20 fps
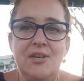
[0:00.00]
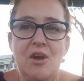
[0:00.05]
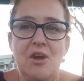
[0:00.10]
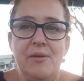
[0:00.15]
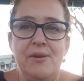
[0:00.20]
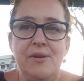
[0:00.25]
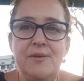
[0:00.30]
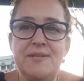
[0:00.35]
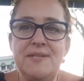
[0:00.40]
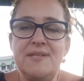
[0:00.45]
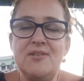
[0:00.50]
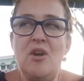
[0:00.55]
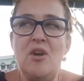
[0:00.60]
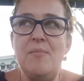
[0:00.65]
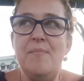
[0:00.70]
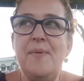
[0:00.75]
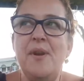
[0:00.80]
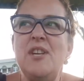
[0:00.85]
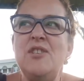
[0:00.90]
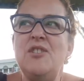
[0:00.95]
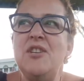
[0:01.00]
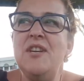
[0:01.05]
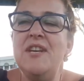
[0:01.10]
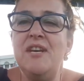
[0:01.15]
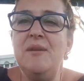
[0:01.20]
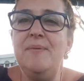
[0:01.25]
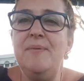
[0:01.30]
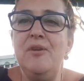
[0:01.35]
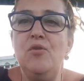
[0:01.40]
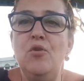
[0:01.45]
No one else is... But I do
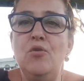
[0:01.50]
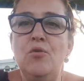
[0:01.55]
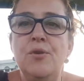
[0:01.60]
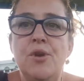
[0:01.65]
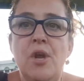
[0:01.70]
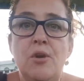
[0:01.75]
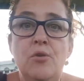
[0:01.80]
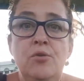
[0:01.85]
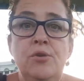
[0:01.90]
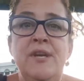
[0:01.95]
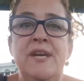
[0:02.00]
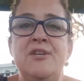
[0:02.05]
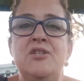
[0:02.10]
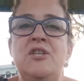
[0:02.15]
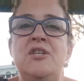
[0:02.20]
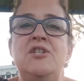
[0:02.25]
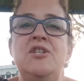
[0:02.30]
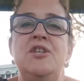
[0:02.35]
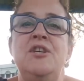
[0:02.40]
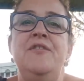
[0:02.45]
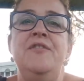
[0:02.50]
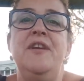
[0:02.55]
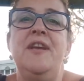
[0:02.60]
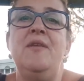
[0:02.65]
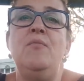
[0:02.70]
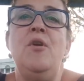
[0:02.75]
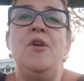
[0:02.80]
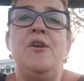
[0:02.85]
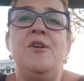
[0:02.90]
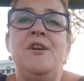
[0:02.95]
get a bit awkward. I could actually turn the...
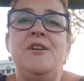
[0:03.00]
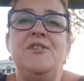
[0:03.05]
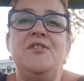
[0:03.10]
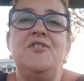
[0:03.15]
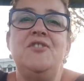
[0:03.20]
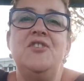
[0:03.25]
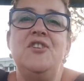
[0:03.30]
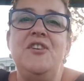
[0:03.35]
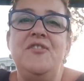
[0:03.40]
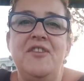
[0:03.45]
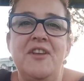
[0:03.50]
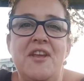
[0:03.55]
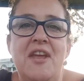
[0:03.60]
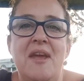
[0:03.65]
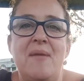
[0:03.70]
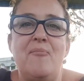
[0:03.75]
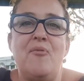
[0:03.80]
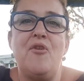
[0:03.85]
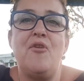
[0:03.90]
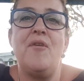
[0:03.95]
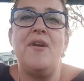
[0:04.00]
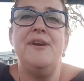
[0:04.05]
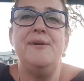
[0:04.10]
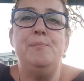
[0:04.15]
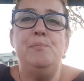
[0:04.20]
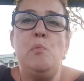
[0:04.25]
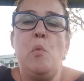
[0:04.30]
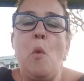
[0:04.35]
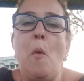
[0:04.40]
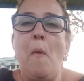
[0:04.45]
Why don't I just turn the camera
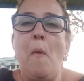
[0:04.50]
around